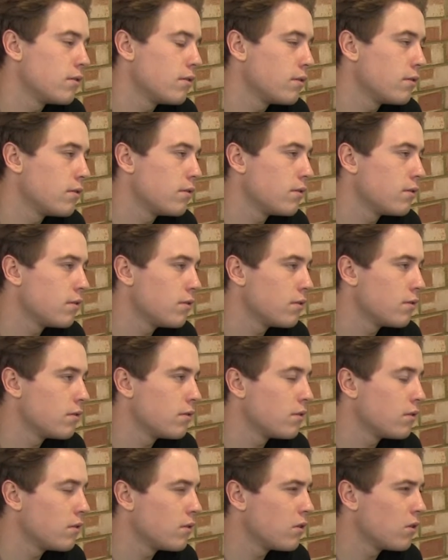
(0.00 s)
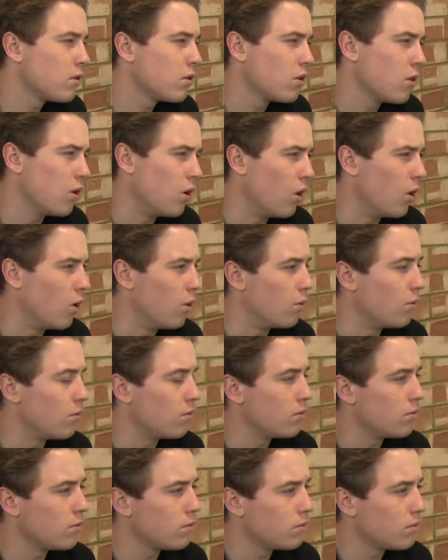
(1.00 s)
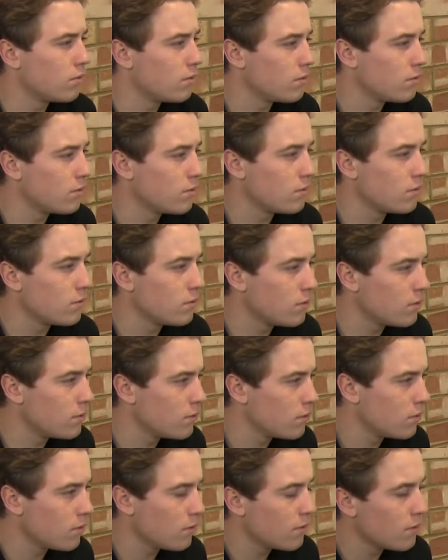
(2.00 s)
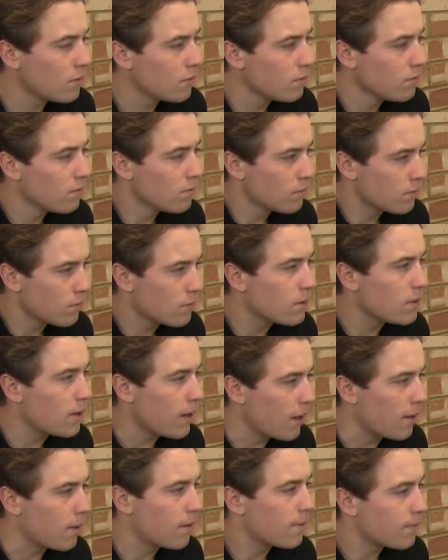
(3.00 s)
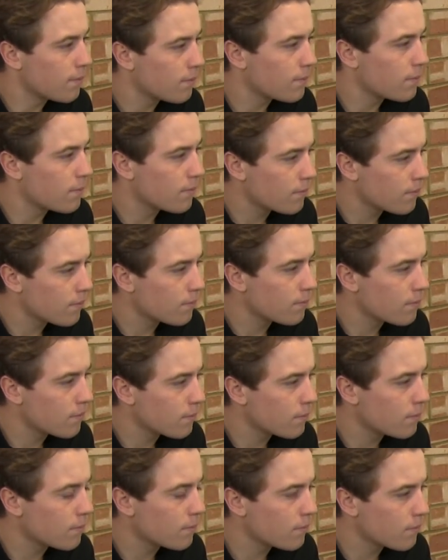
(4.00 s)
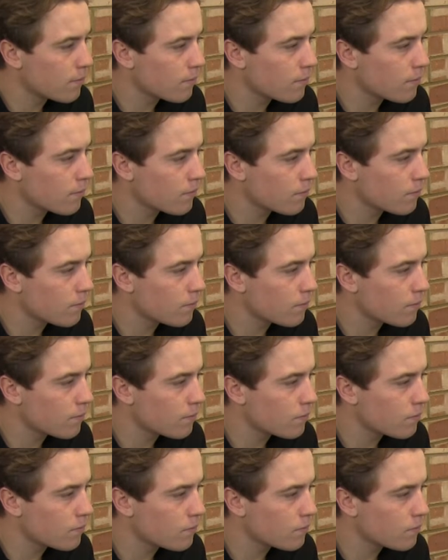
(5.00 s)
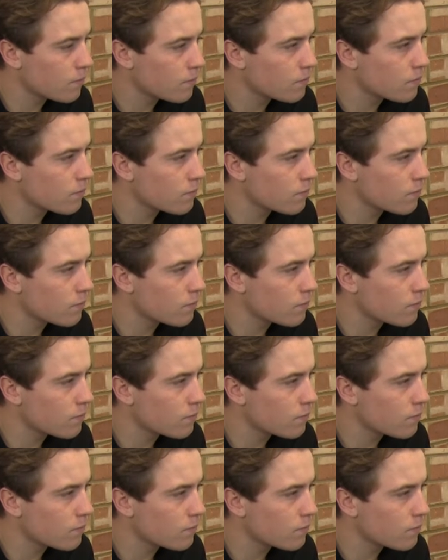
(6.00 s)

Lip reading: This person isn't speaking.